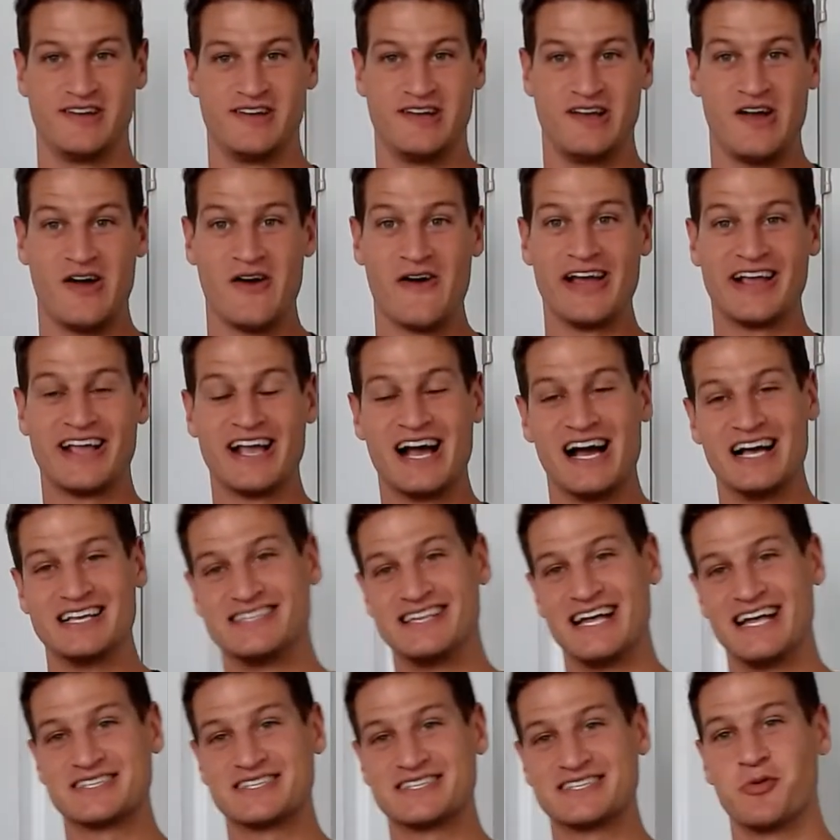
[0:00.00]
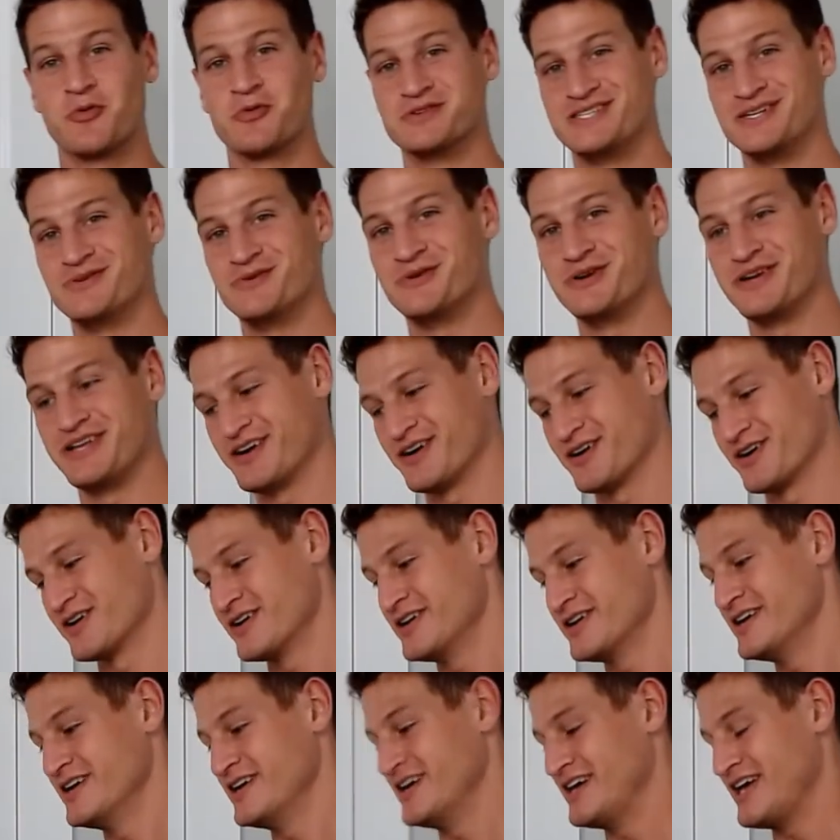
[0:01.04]
All right, guys, that's what we're doing here.
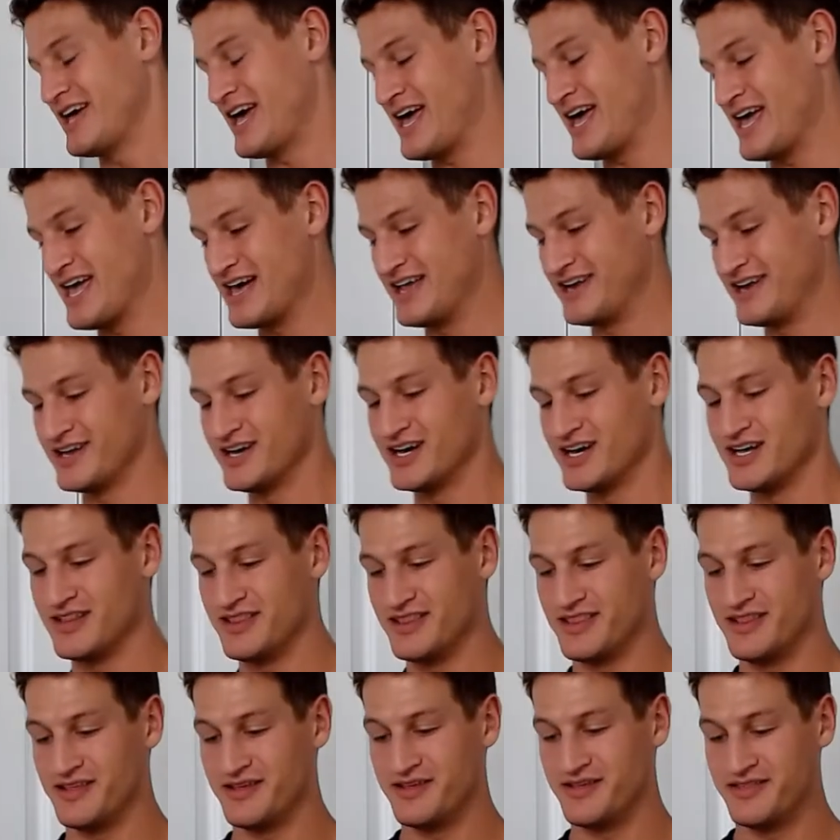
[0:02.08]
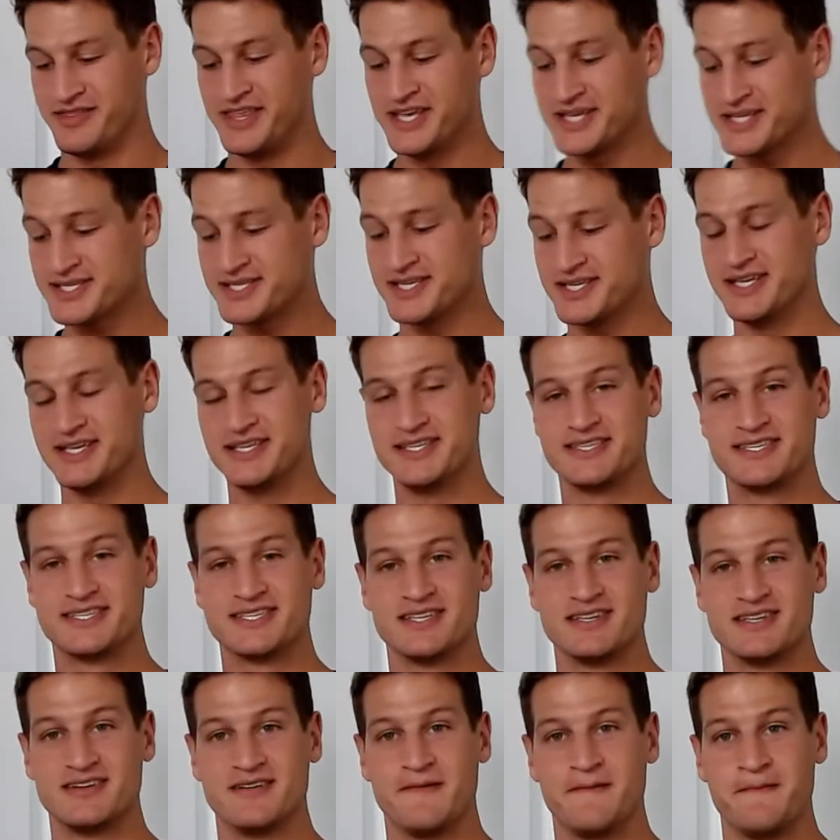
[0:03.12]
And this
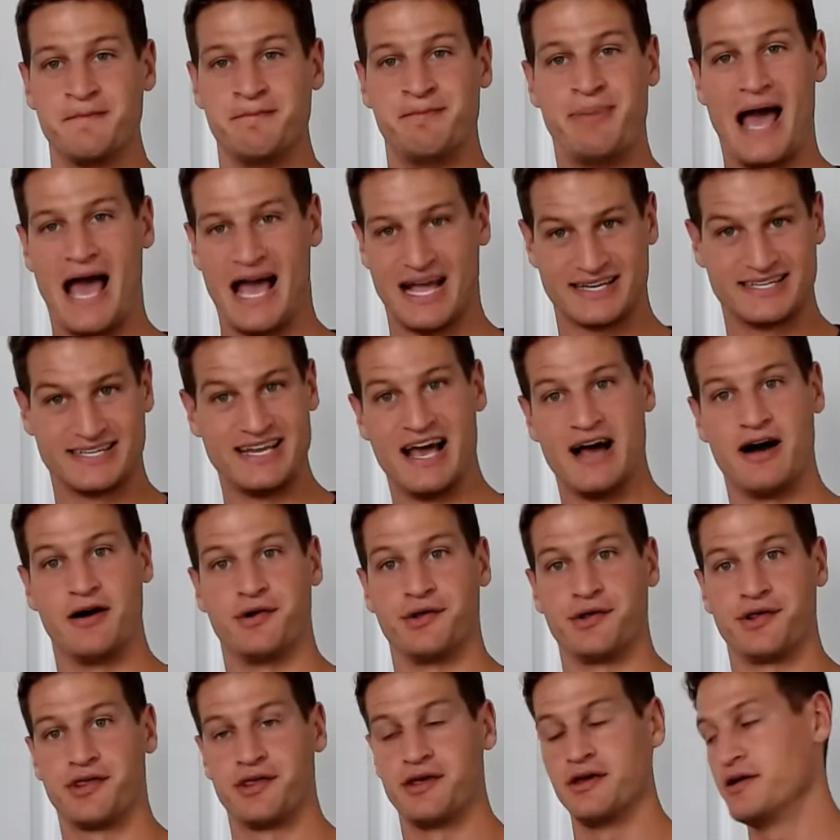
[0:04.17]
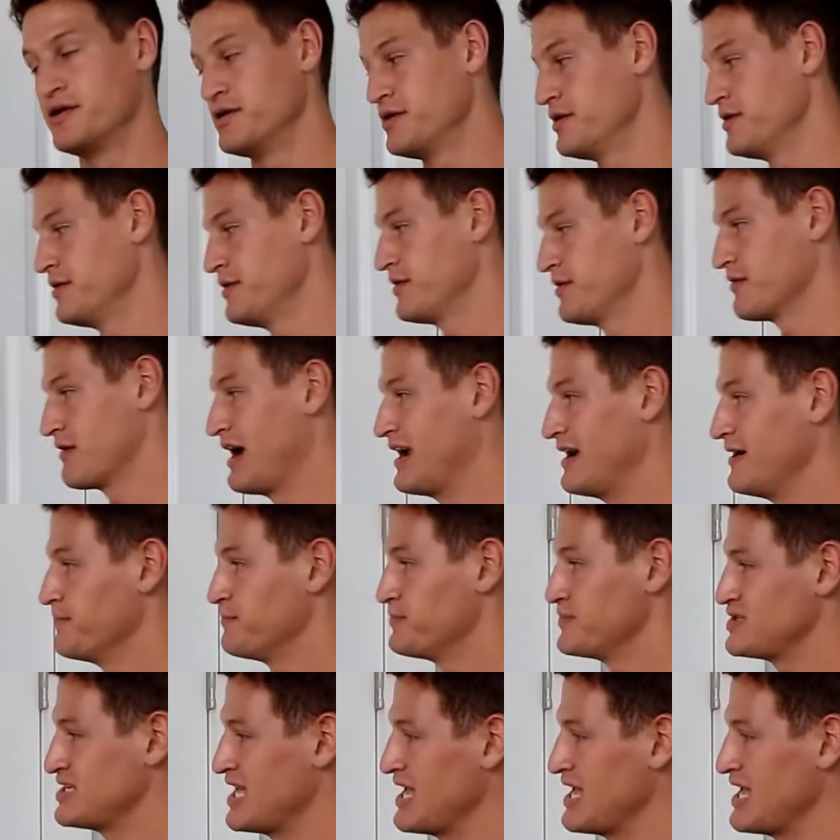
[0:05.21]
is back to health, right?